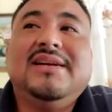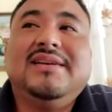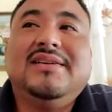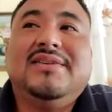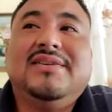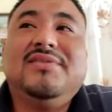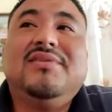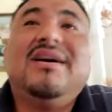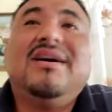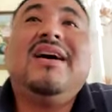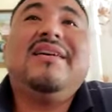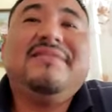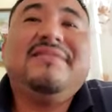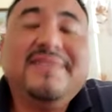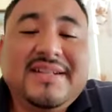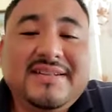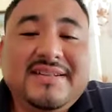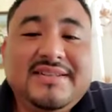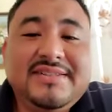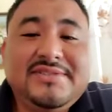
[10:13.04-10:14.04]
you have
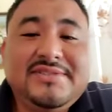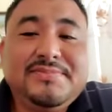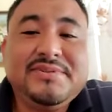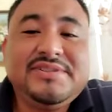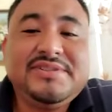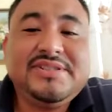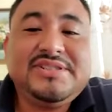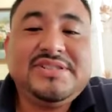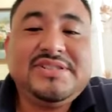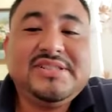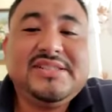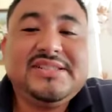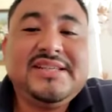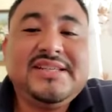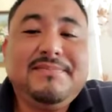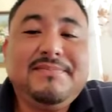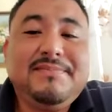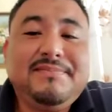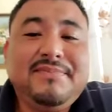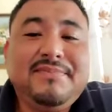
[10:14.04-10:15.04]
that disposition,
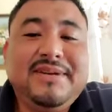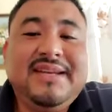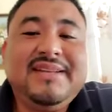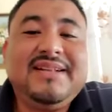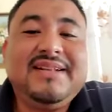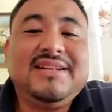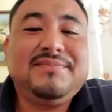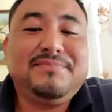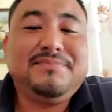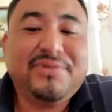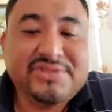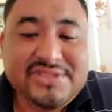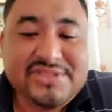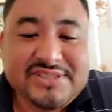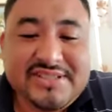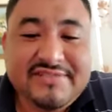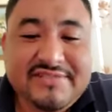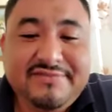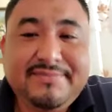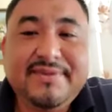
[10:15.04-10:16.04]
keep being that
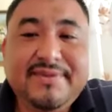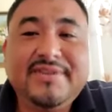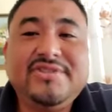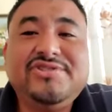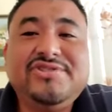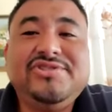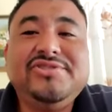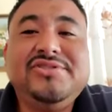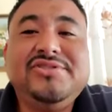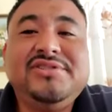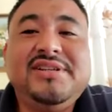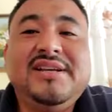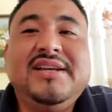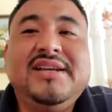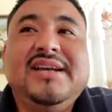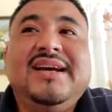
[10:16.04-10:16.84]
positive person.